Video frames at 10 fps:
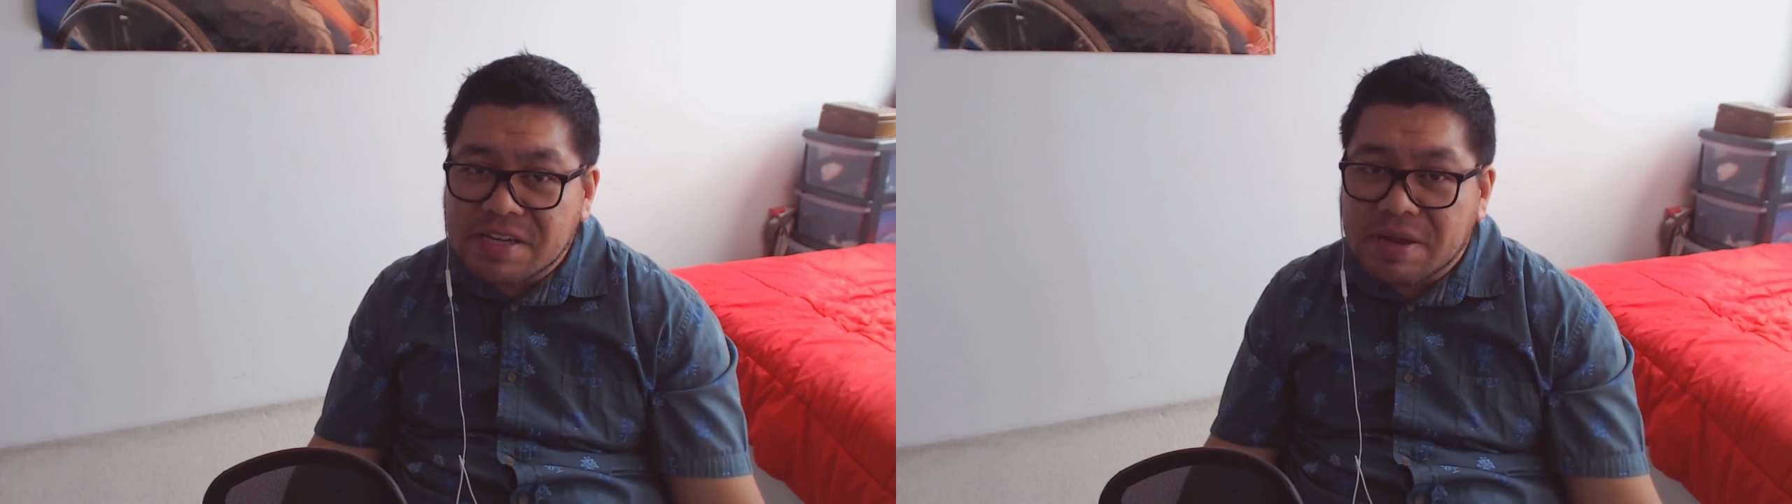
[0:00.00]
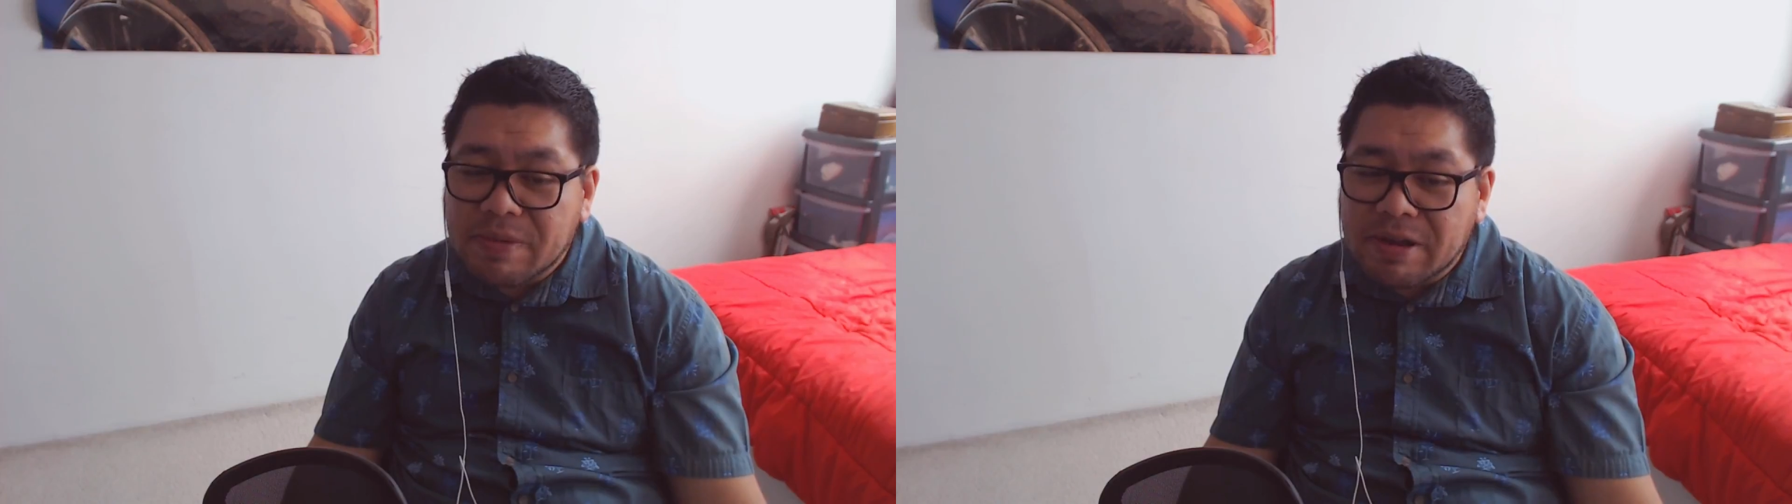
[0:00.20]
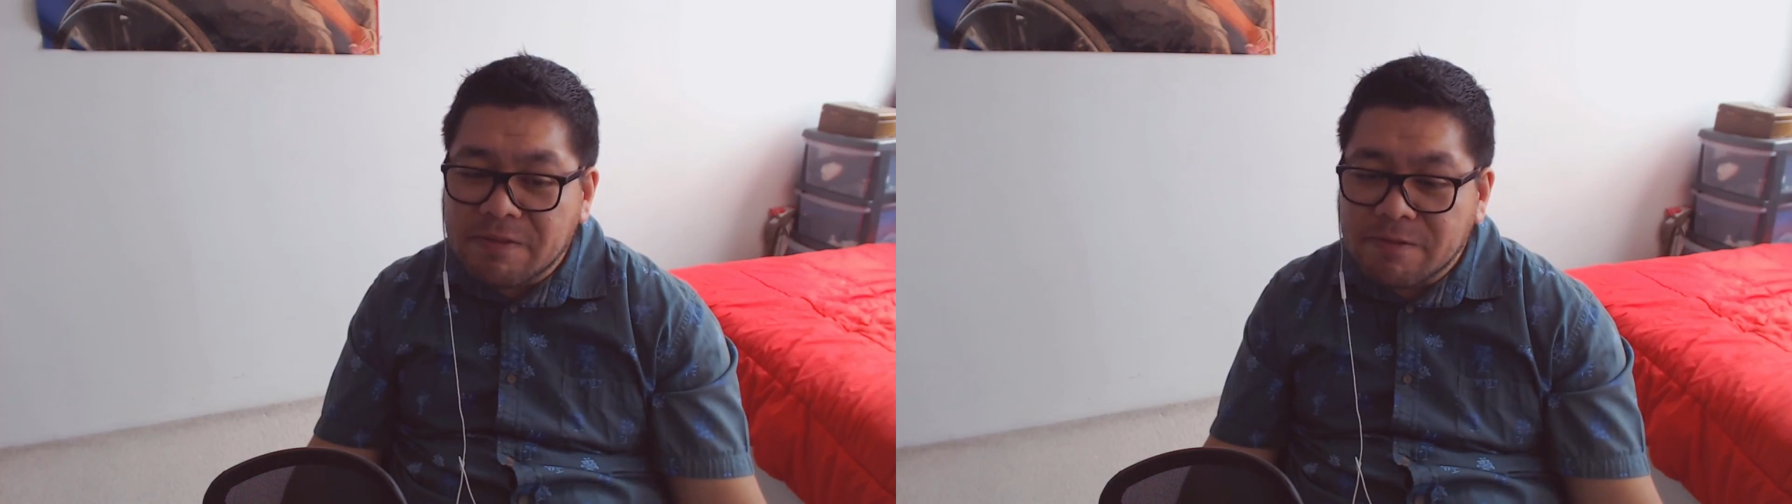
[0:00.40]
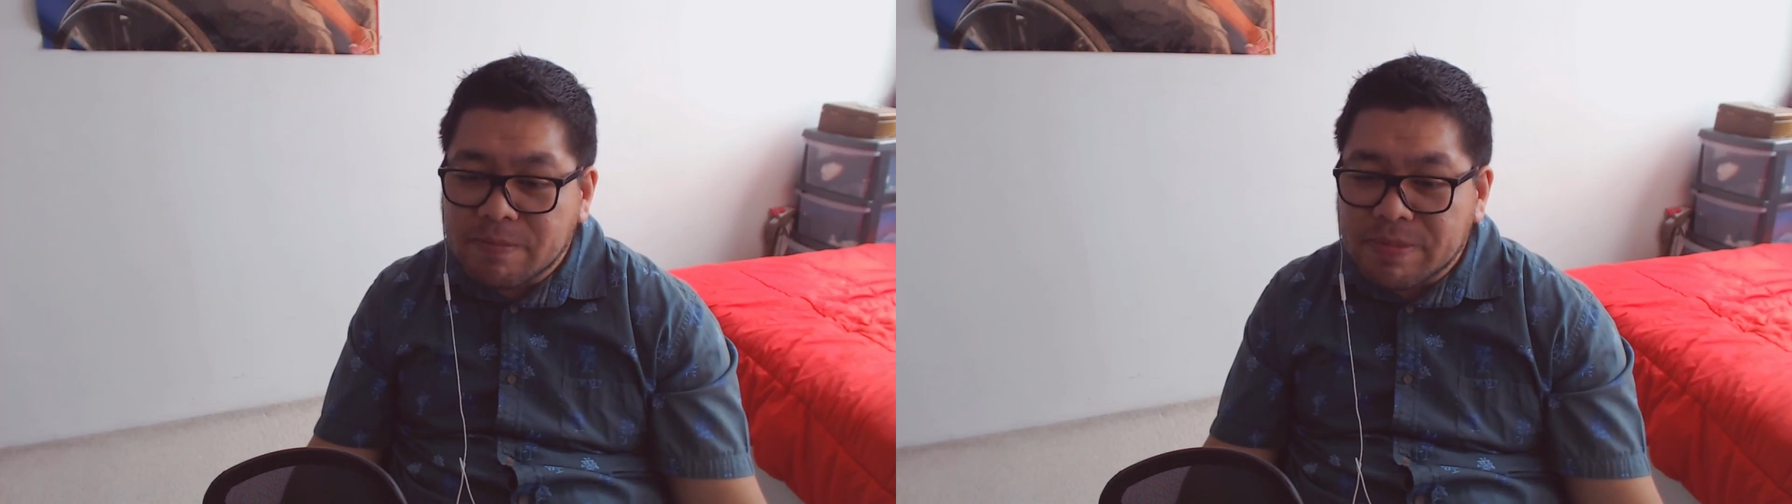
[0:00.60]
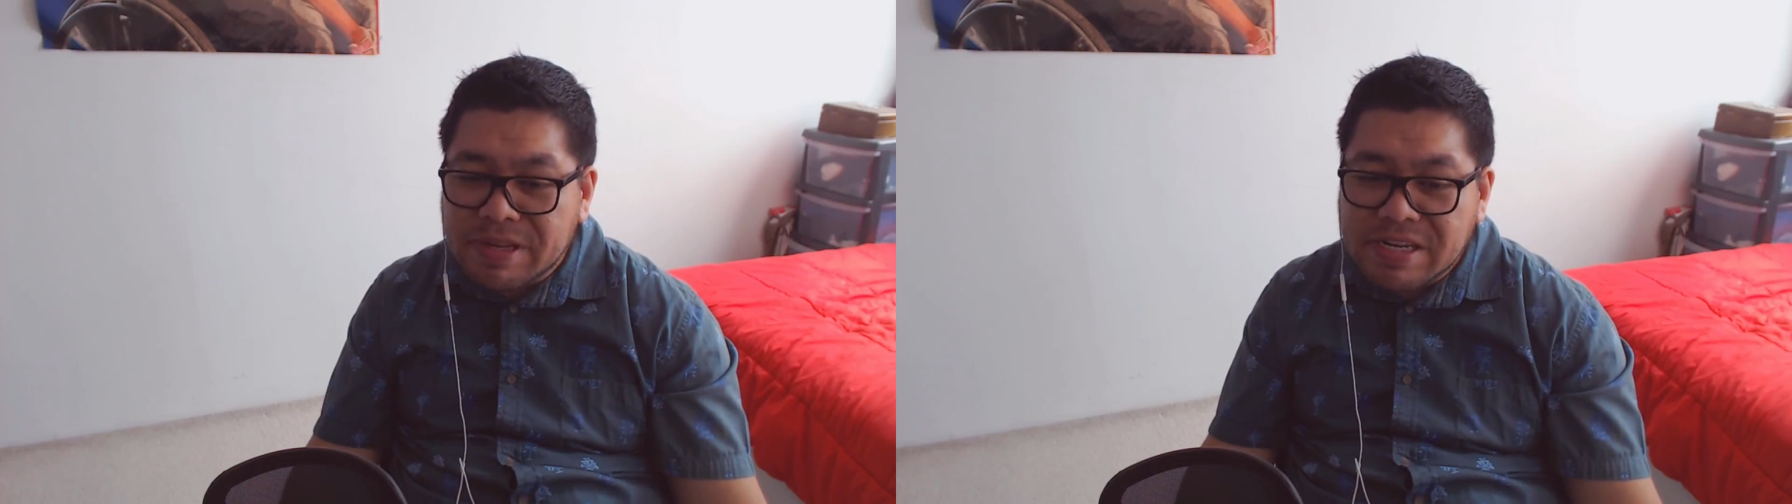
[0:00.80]
come out
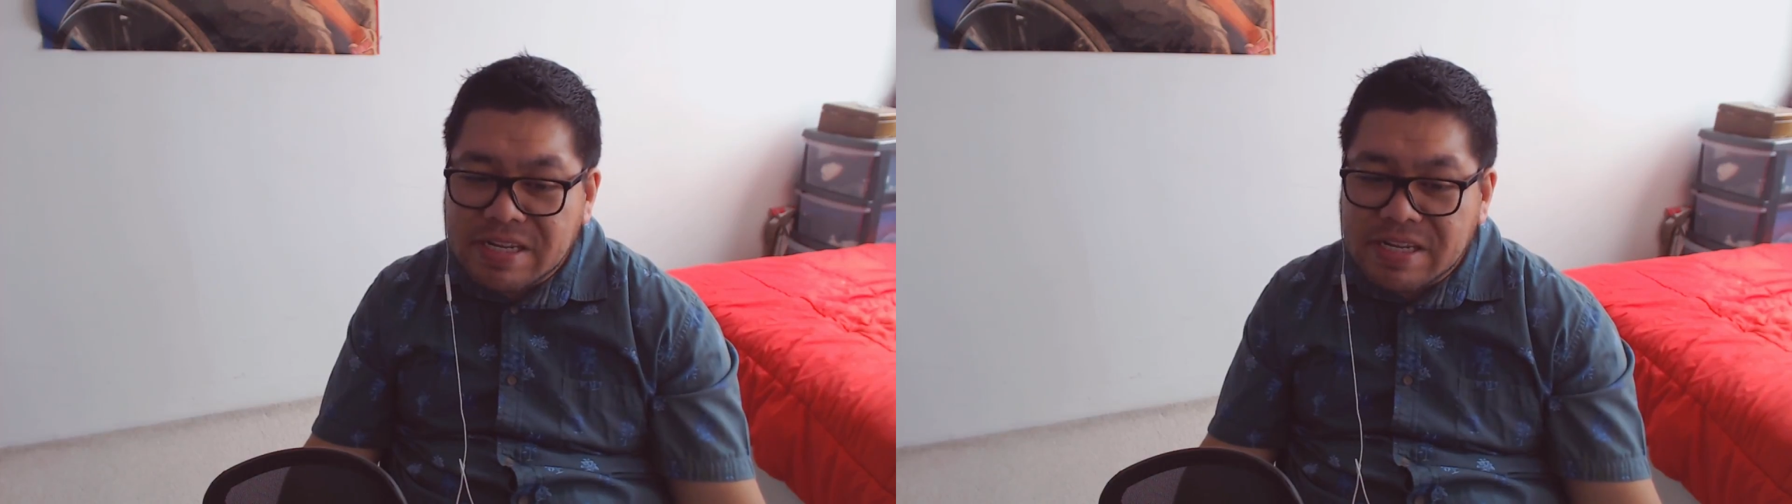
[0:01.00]
from B